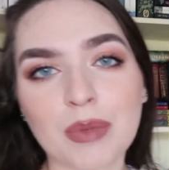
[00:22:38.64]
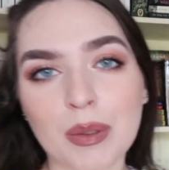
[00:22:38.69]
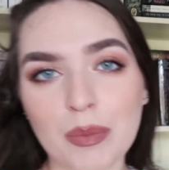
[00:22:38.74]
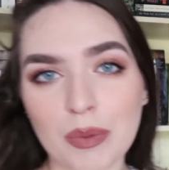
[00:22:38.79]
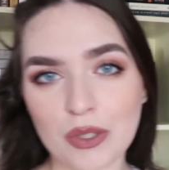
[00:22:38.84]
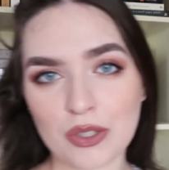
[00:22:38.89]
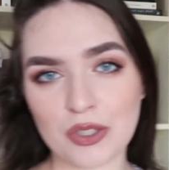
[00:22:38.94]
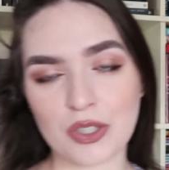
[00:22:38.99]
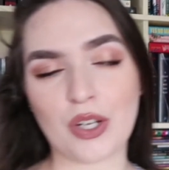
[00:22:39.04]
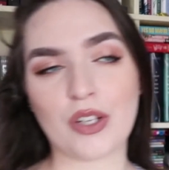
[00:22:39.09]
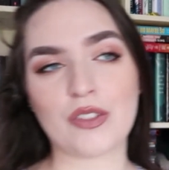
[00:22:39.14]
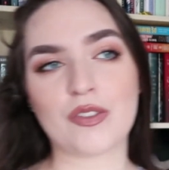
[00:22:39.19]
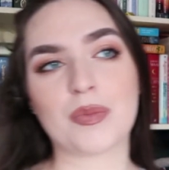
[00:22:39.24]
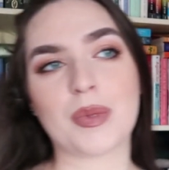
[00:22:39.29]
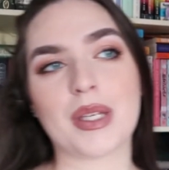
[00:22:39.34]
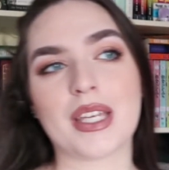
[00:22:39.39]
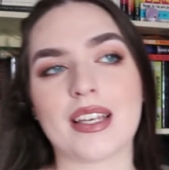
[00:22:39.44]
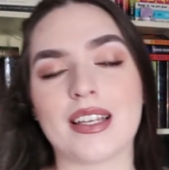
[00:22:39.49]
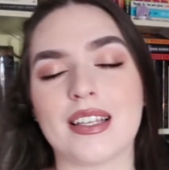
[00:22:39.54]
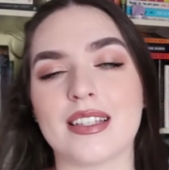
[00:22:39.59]
my bookshelves,
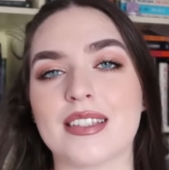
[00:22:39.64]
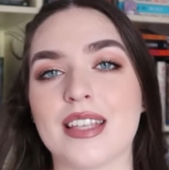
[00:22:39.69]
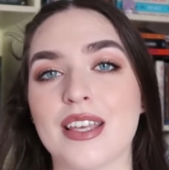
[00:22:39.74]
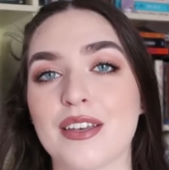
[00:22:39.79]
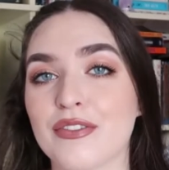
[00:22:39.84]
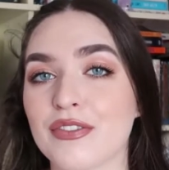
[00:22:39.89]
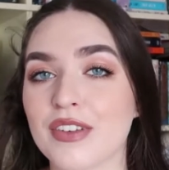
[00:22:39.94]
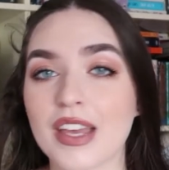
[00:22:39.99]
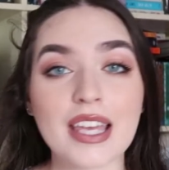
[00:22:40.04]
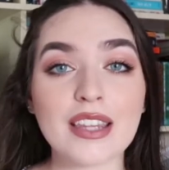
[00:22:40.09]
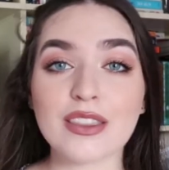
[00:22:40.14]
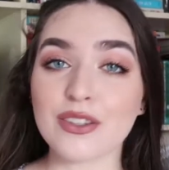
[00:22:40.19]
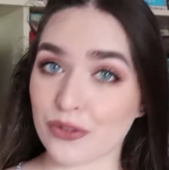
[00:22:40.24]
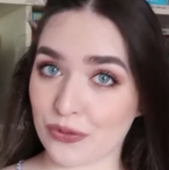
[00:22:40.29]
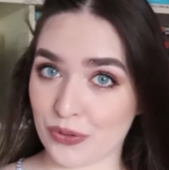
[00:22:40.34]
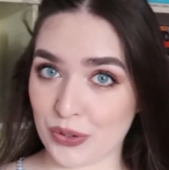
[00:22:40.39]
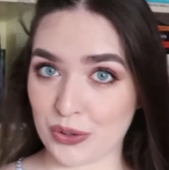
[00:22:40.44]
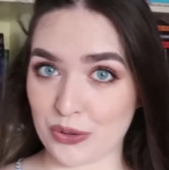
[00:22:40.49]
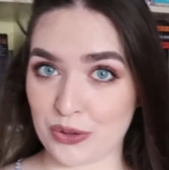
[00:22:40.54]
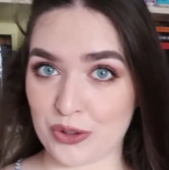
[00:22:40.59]
because if in the
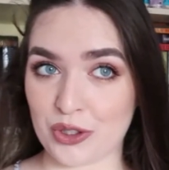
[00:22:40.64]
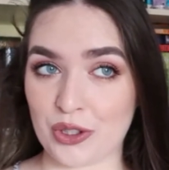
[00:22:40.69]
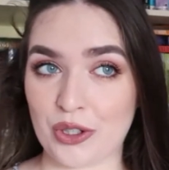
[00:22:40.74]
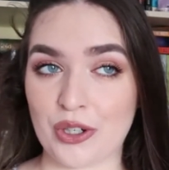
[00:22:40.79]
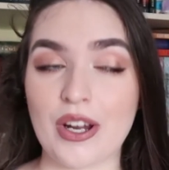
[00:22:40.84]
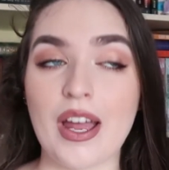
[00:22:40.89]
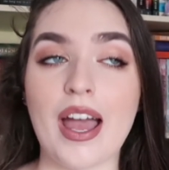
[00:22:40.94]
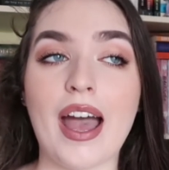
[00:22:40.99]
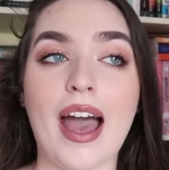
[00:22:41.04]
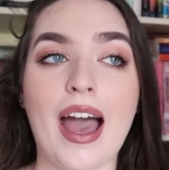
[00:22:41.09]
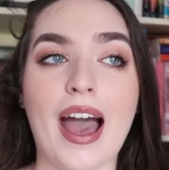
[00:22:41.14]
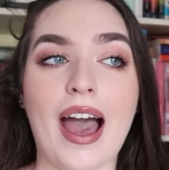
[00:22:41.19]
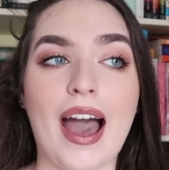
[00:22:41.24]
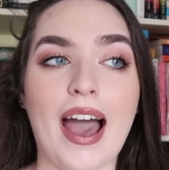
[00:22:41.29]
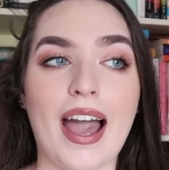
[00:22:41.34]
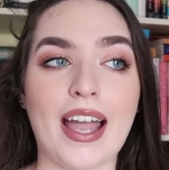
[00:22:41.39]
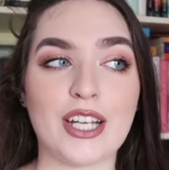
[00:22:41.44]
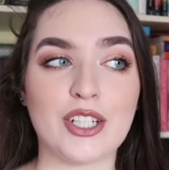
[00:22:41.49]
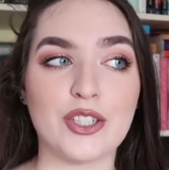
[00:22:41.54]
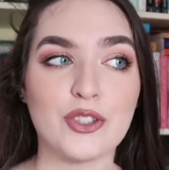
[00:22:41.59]
future
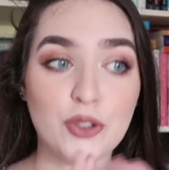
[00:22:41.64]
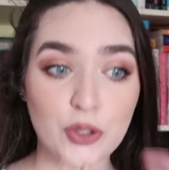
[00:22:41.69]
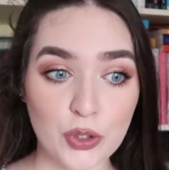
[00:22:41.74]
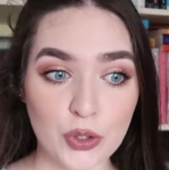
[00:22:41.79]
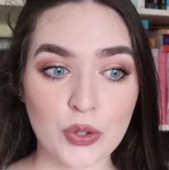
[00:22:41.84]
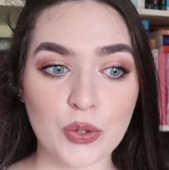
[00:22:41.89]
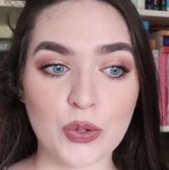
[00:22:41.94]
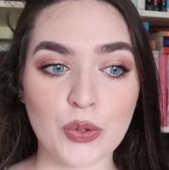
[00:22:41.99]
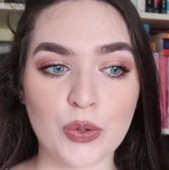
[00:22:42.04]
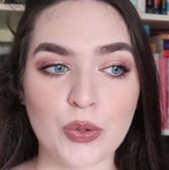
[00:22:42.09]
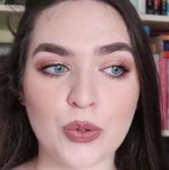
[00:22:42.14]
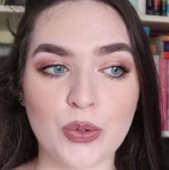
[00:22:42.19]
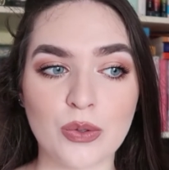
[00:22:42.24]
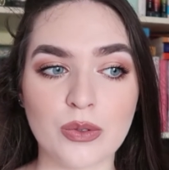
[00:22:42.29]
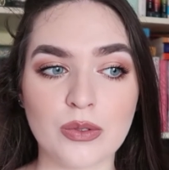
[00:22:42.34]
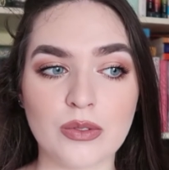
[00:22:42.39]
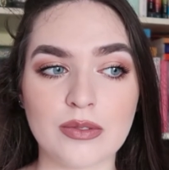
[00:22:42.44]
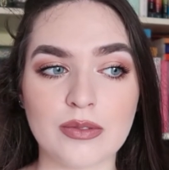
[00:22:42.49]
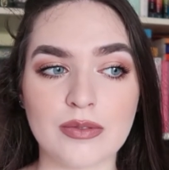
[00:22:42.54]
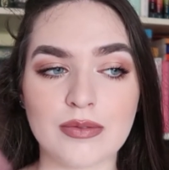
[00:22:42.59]
I
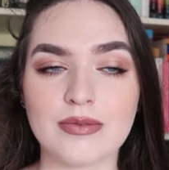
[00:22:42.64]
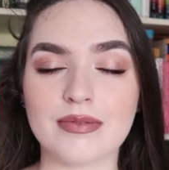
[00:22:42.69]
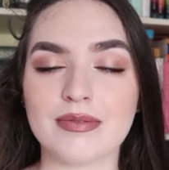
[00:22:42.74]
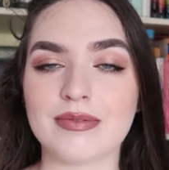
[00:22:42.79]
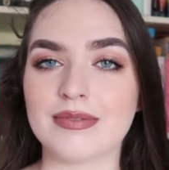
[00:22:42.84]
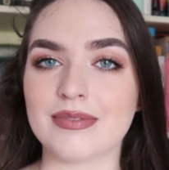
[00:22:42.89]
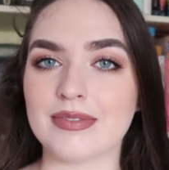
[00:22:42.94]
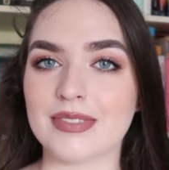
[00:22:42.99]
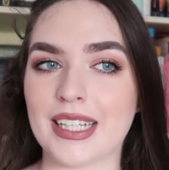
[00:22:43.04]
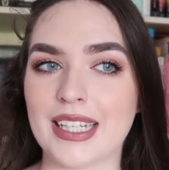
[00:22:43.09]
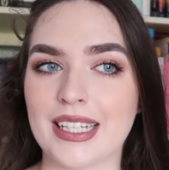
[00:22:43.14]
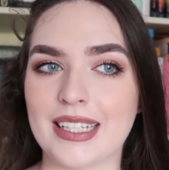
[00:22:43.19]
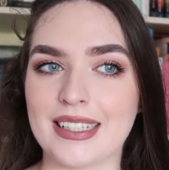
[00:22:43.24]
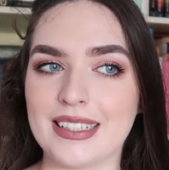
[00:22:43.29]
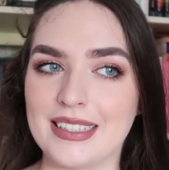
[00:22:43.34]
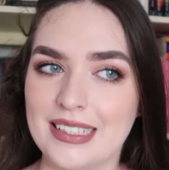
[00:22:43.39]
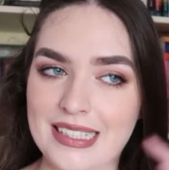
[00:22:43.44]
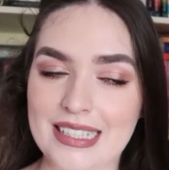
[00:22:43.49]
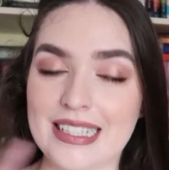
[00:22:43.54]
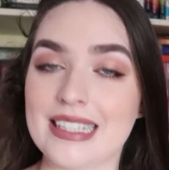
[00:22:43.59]
do
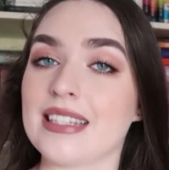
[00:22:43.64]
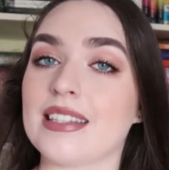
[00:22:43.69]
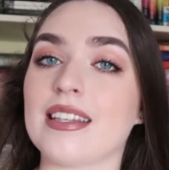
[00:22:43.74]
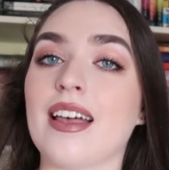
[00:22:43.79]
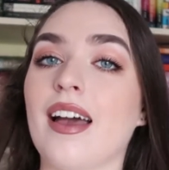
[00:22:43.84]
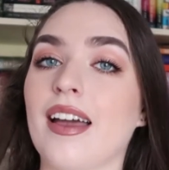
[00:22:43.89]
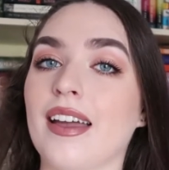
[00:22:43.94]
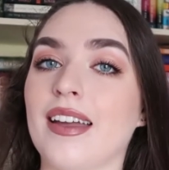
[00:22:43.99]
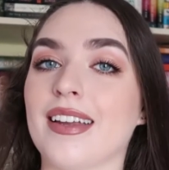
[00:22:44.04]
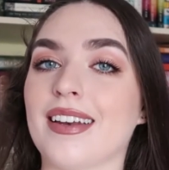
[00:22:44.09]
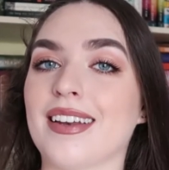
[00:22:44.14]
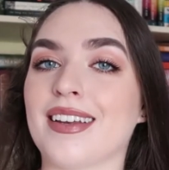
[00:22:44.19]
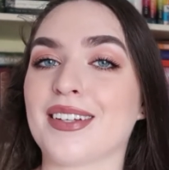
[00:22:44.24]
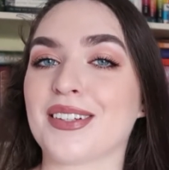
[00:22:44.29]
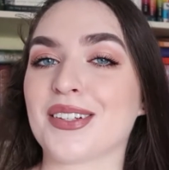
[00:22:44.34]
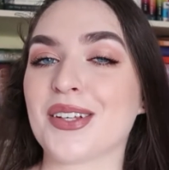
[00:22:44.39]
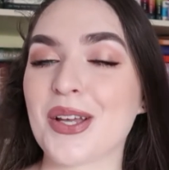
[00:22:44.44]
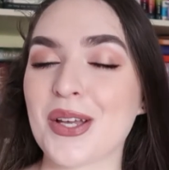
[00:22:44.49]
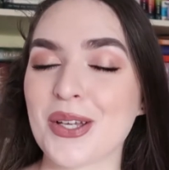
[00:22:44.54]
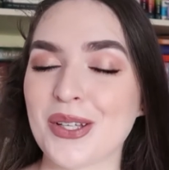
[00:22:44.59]

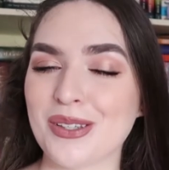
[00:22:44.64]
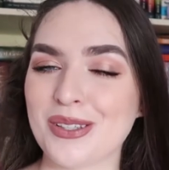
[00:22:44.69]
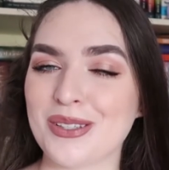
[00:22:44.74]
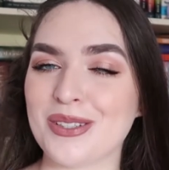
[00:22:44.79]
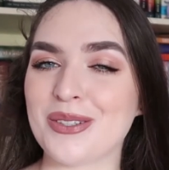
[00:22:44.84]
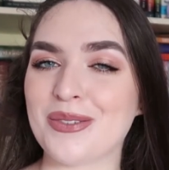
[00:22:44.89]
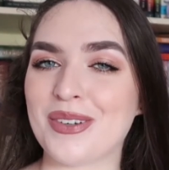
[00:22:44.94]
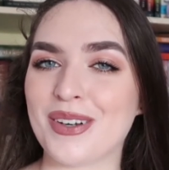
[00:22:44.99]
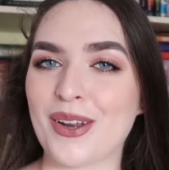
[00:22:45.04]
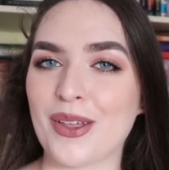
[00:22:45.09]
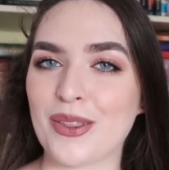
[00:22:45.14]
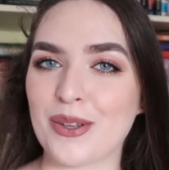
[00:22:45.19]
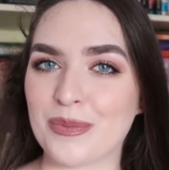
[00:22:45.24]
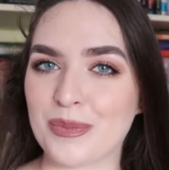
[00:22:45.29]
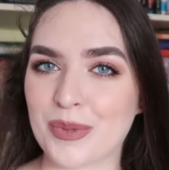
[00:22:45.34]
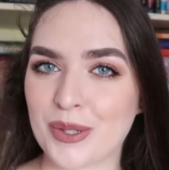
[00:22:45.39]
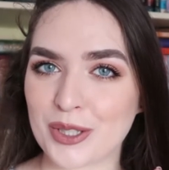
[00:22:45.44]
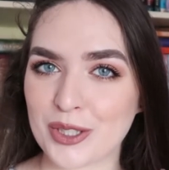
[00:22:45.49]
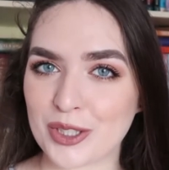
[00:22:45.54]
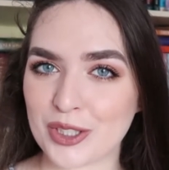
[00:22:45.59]
decide to do another
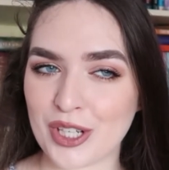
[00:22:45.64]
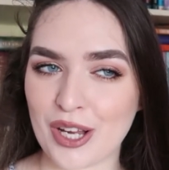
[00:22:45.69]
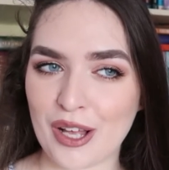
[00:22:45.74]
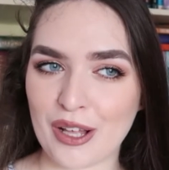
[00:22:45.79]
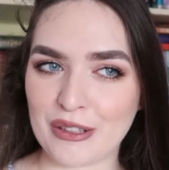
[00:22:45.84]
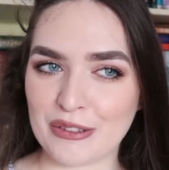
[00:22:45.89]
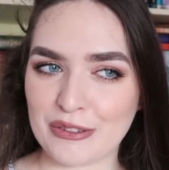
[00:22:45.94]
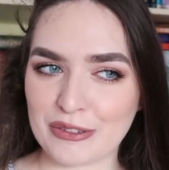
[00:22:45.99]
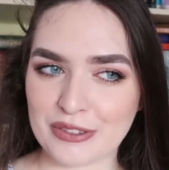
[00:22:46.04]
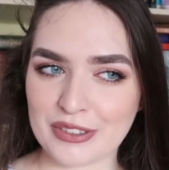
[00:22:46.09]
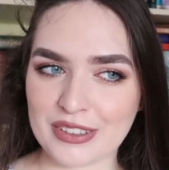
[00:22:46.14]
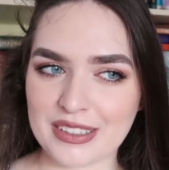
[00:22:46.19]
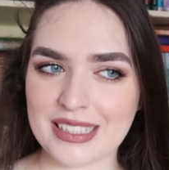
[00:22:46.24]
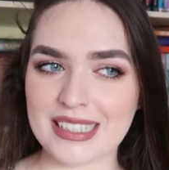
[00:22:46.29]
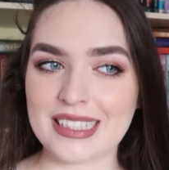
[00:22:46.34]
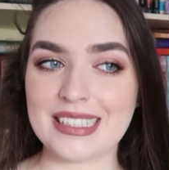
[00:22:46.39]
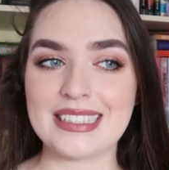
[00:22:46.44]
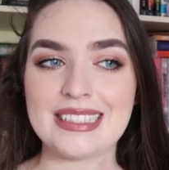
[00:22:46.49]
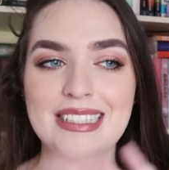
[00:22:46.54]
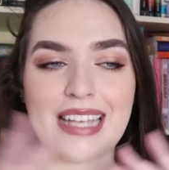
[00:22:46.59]
bookshelf
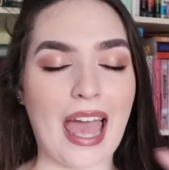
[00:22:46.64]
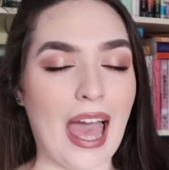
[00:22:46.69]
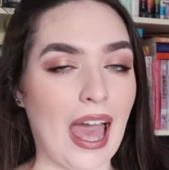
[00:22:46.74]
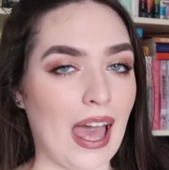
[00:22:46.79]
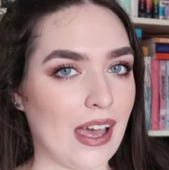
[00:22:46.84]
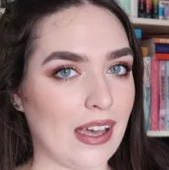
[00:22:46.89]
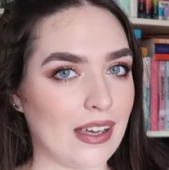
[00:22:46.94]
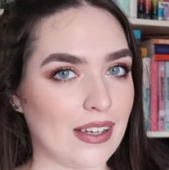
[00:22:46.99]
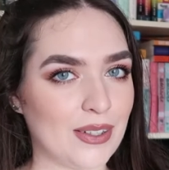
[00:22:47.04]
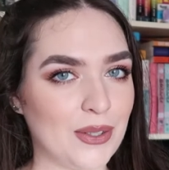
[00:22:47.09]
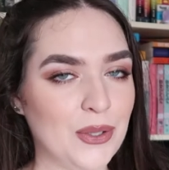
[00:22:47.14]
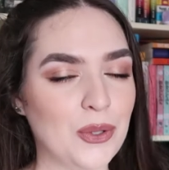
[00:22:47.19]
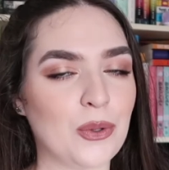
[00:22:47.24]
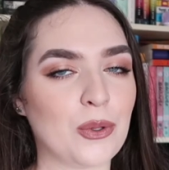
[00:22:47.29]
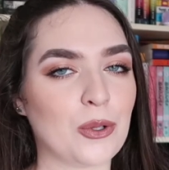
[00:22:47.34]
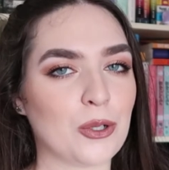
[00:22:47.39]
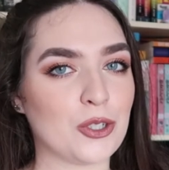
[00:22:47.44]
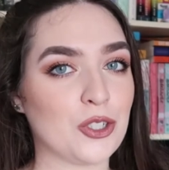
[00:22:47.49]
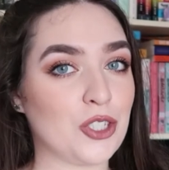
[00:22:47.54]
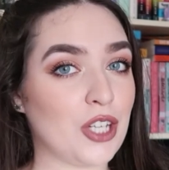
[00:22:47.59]
tag
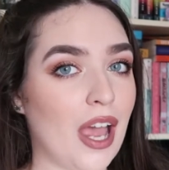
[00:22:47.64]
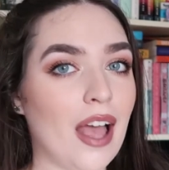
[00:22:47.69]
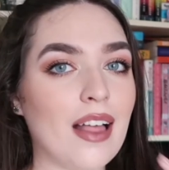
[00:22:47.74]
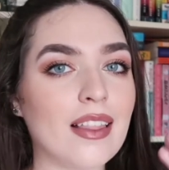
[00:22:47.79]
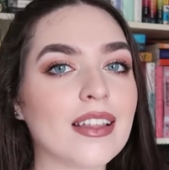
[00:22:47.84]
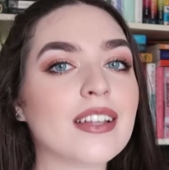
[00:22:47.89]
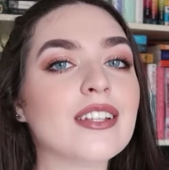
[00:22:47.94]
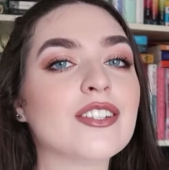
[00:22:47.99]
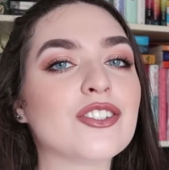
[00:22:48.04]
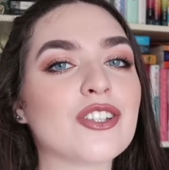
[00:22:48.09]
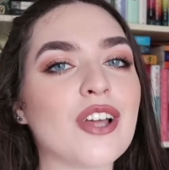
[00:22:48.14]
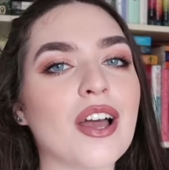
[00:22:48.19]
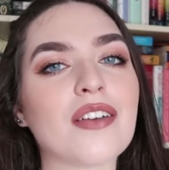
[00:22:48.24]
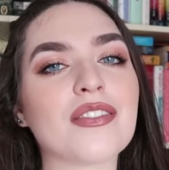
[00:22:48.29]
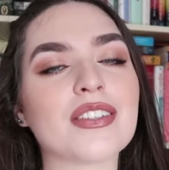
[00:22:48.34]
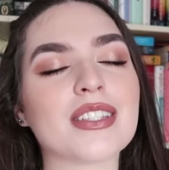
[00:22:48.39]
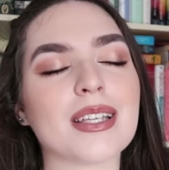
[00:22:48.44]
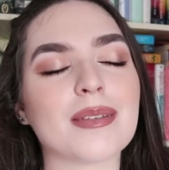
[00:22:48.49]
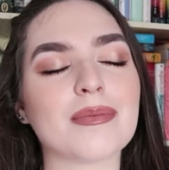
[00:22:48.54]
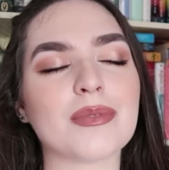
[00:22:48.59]
or challenge
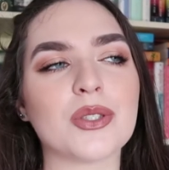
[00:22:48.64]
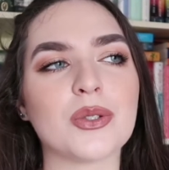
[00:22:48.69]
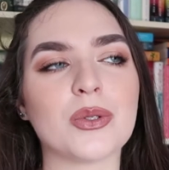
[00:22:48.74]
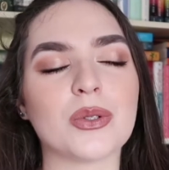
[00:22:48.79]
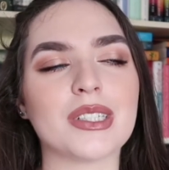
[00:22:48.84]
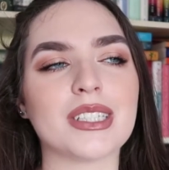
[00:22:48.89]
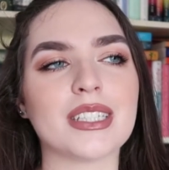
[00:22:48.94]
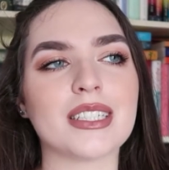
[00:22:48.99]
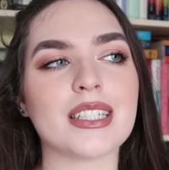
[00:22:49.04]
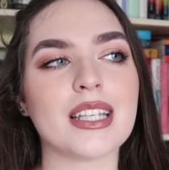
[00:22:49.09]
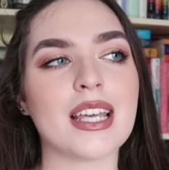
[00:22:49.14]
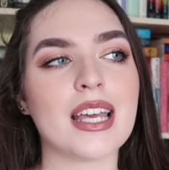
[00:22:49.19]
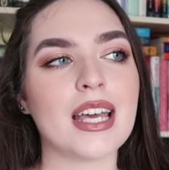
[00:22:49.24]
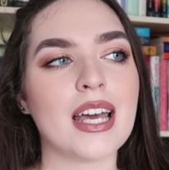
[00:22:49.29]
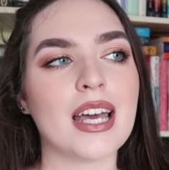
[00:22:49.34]
of some sort,